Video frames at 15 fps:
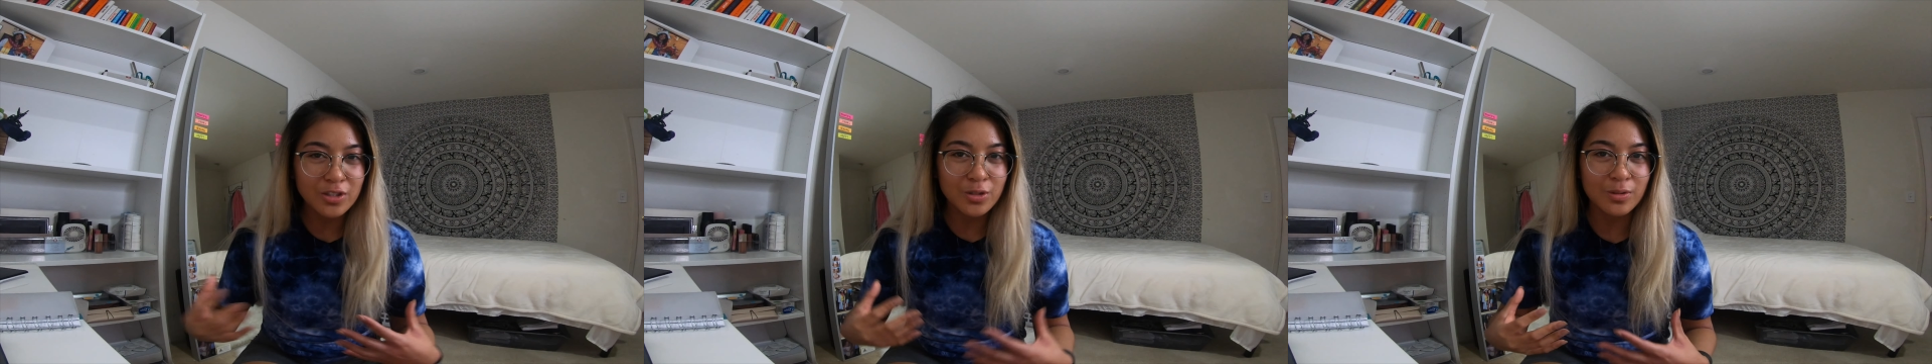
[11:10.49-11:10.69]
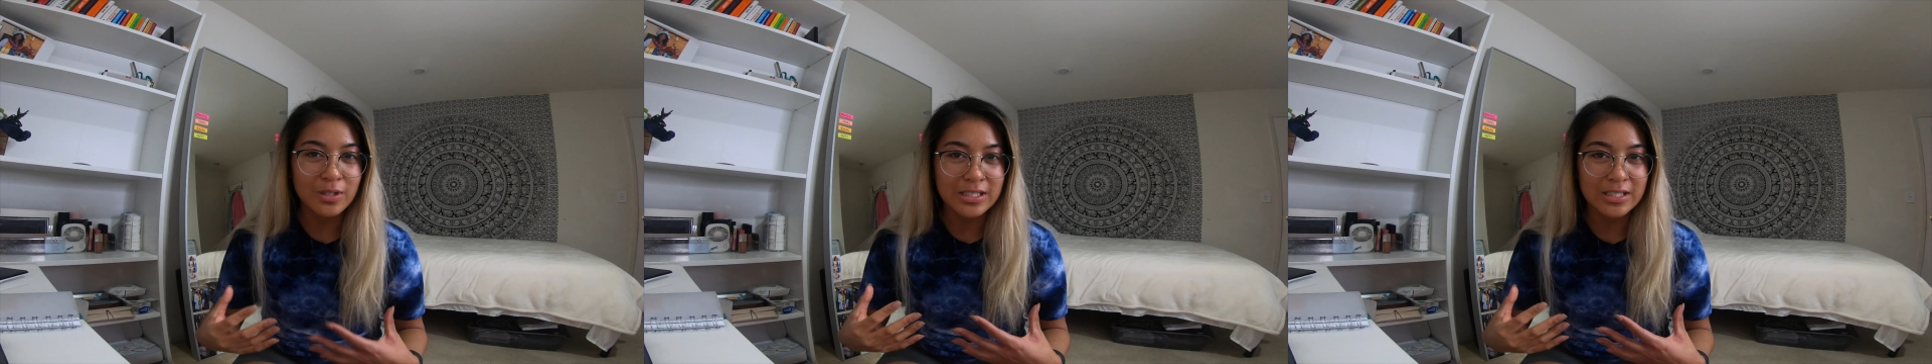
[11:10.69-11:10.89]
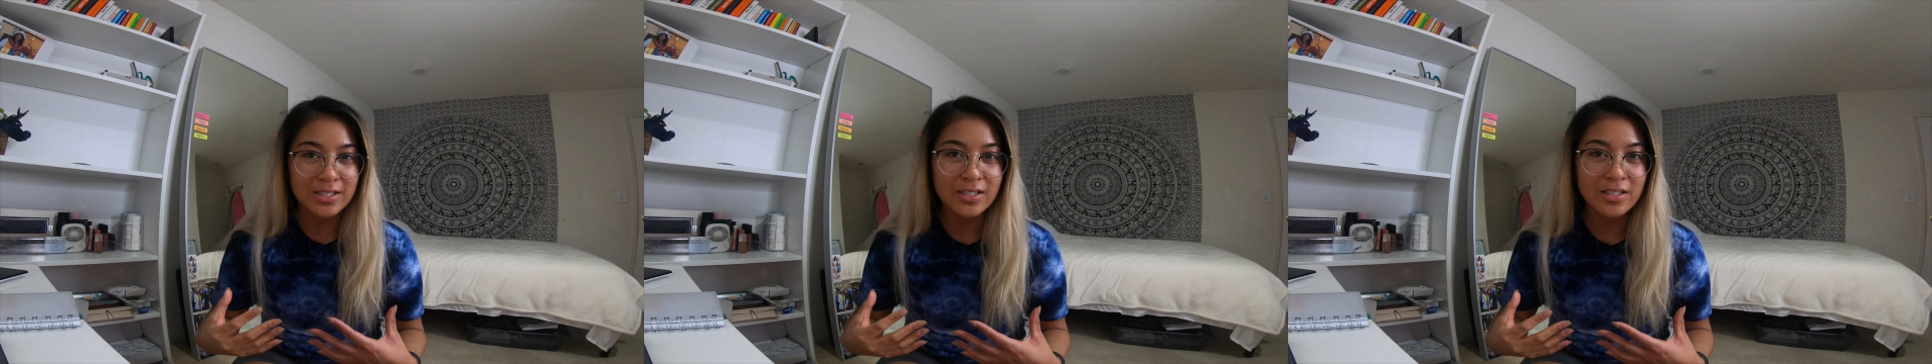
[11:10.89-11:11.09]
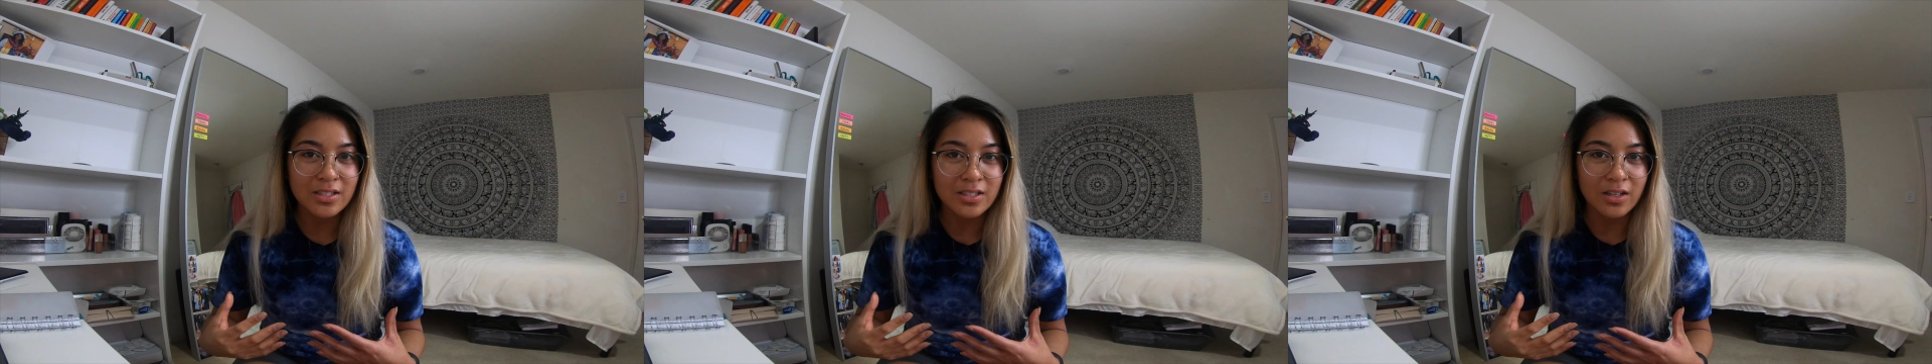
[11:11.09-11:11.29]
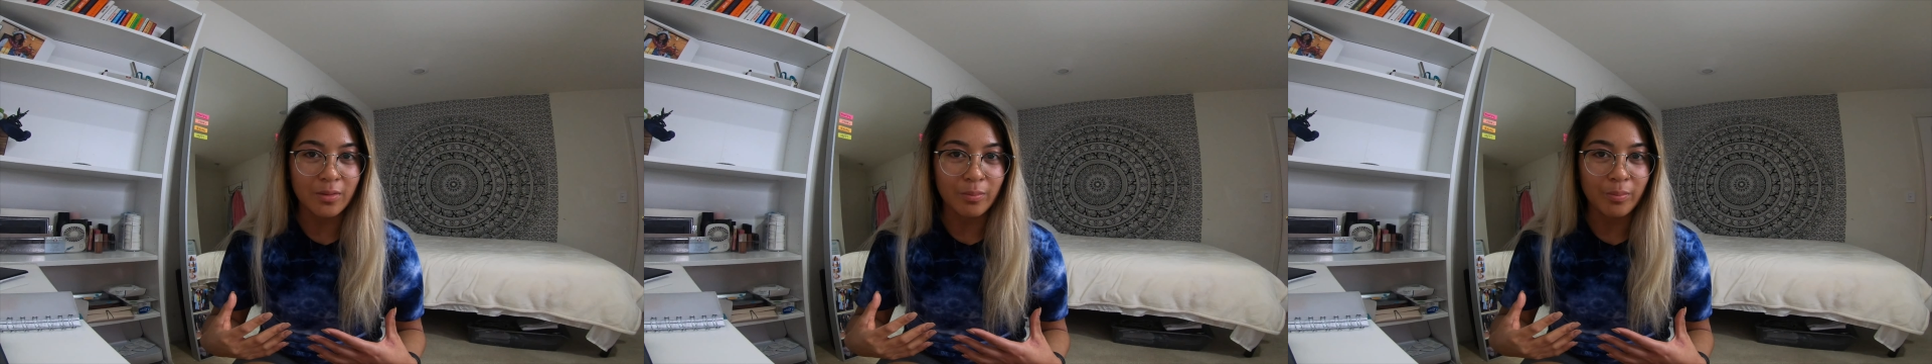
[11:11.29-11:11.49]
to our
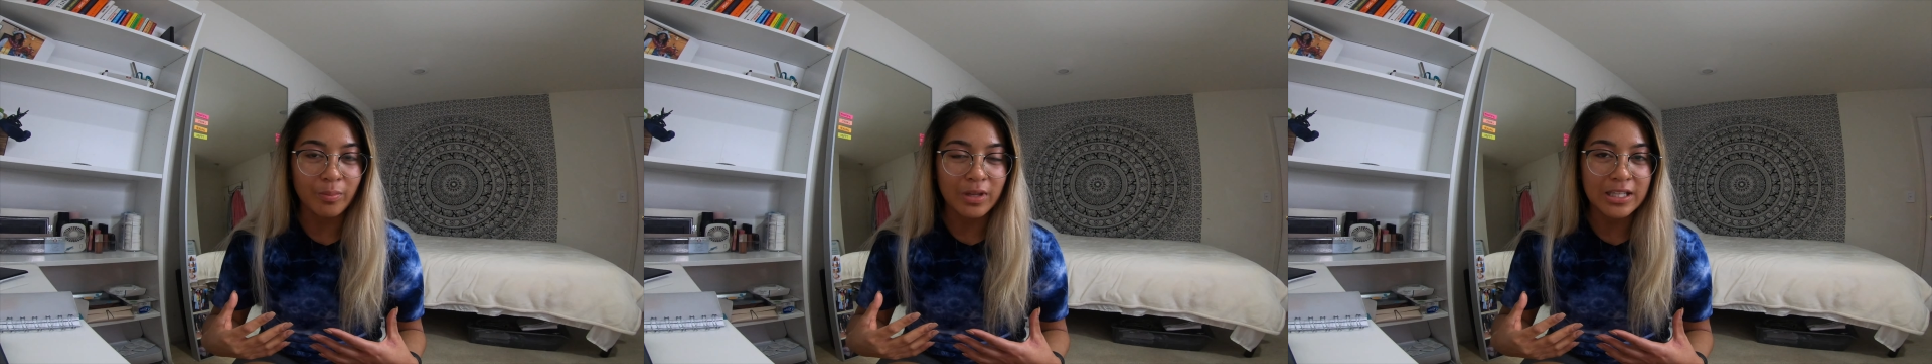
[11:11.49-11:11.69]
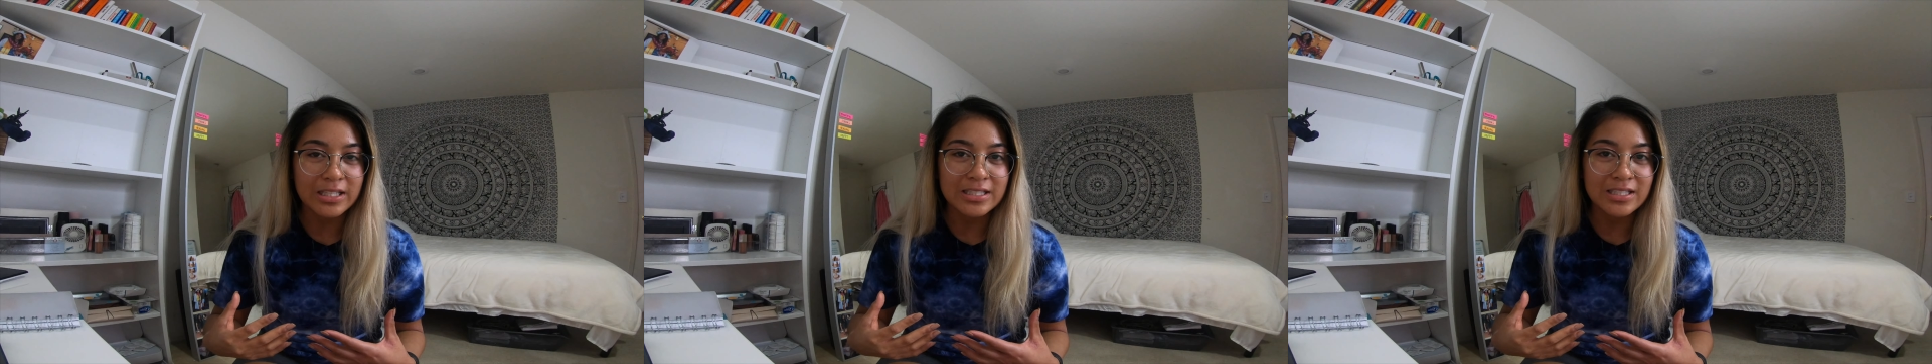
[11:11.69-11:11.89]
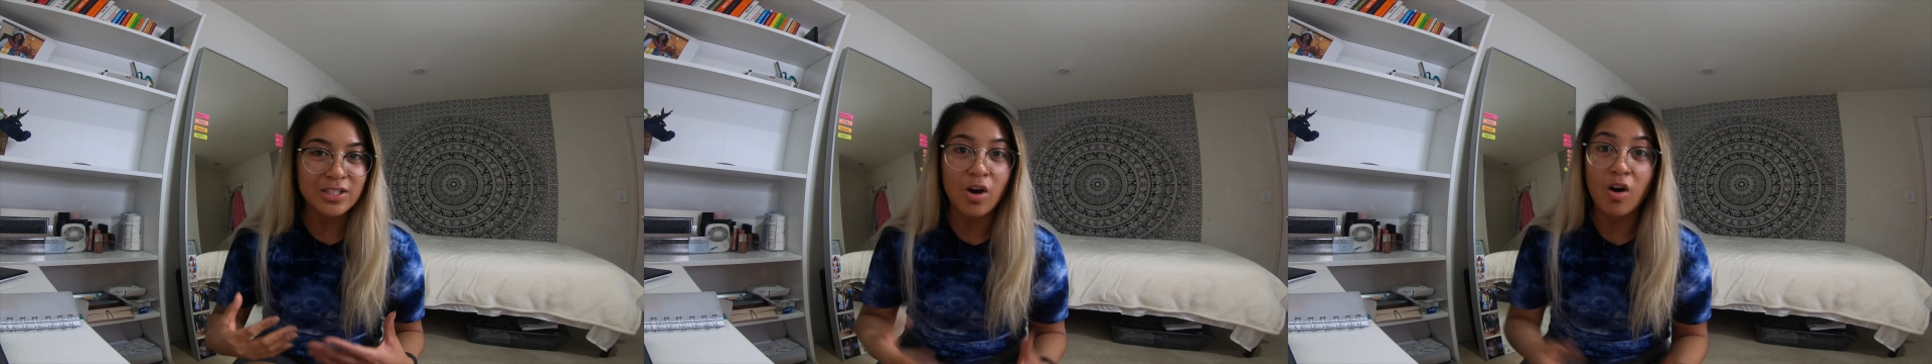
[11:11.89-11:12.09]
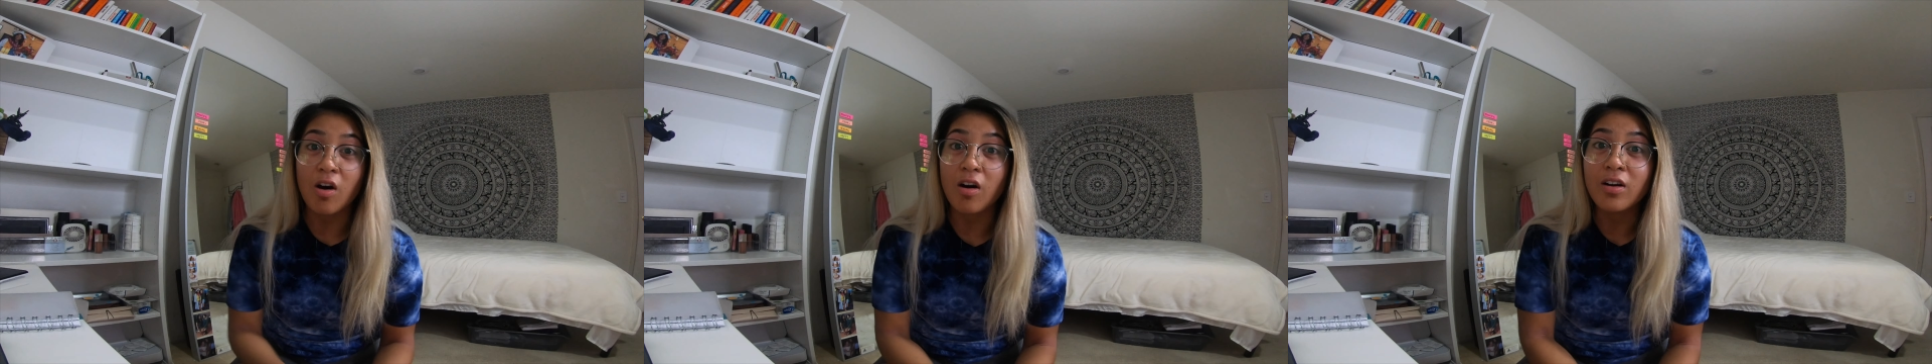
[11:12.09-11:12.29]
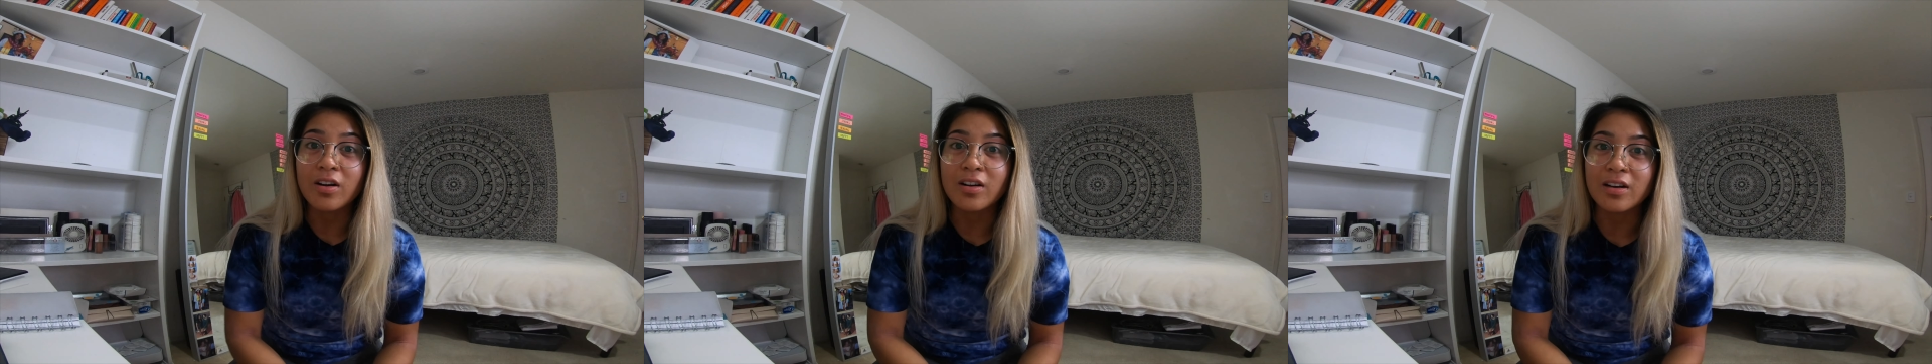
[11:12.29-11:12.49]
system. It's
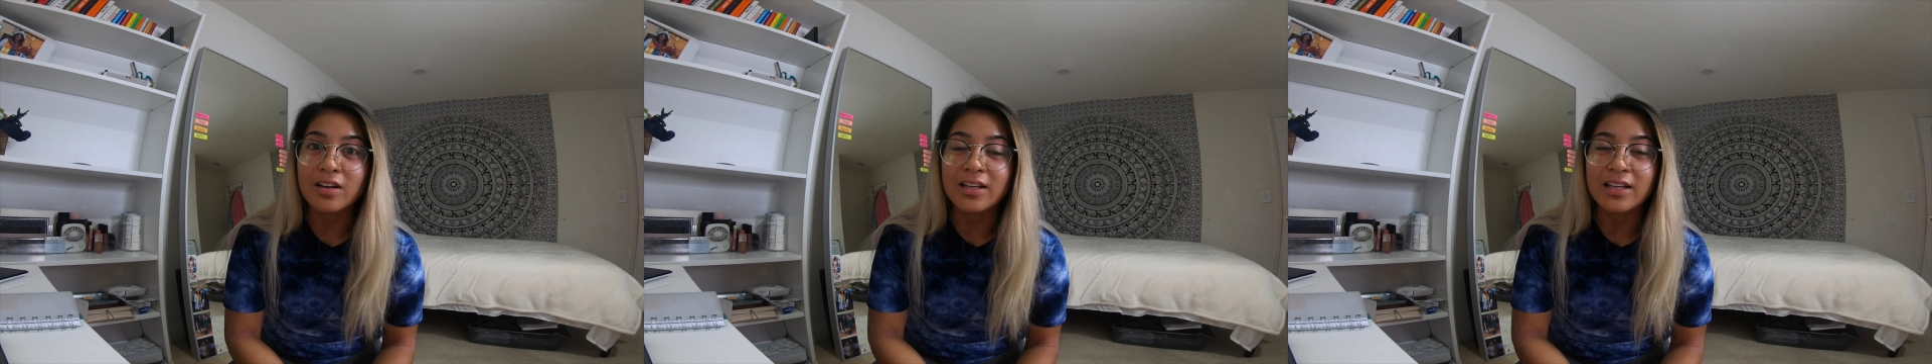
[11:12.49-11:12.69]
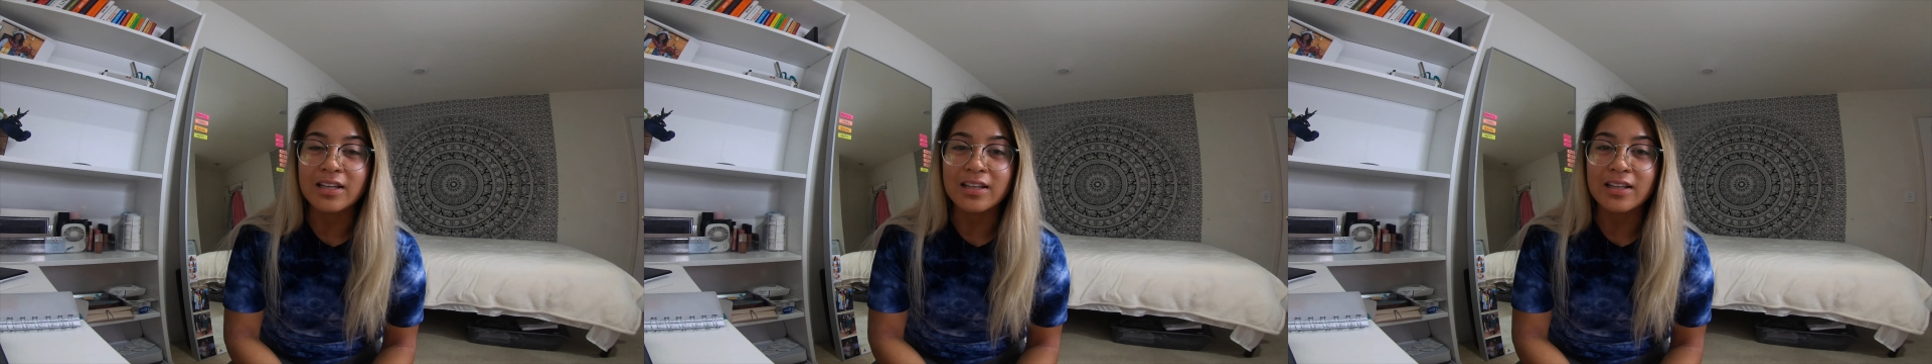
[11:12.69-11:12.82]
hard.